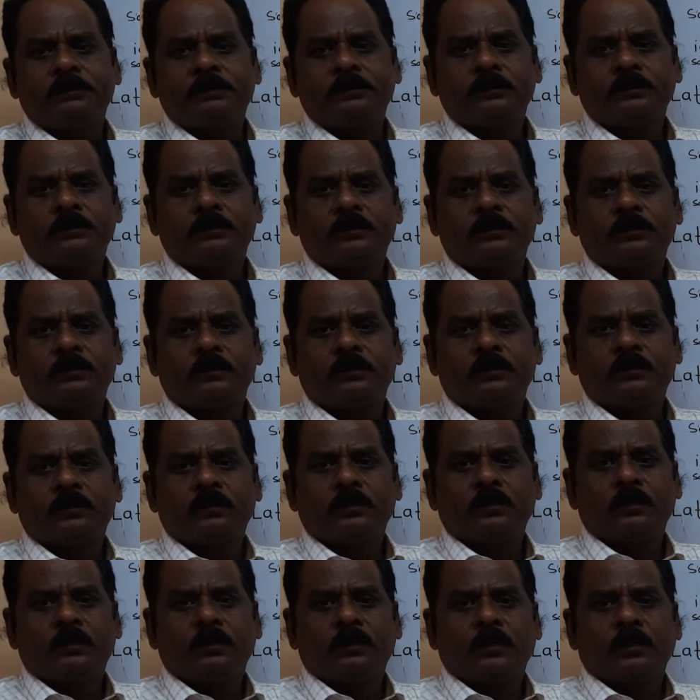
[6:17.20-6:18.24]

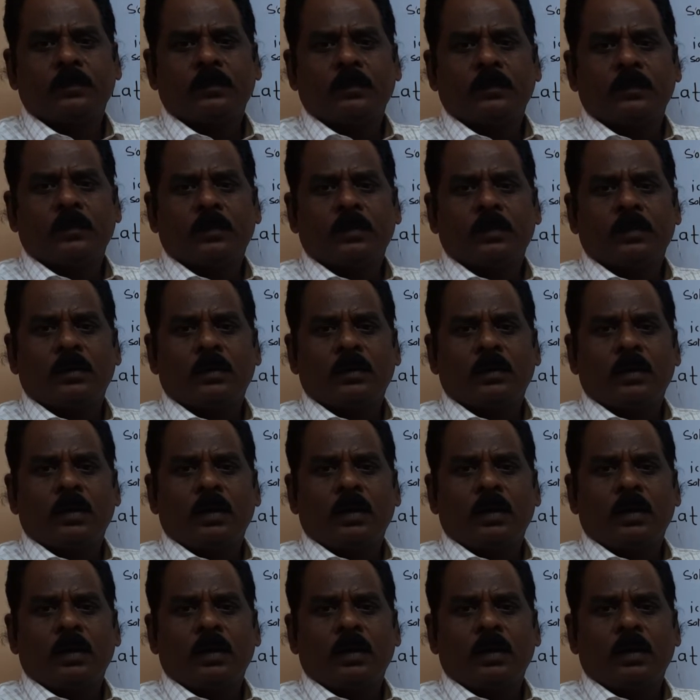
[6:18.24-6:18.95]
(silence)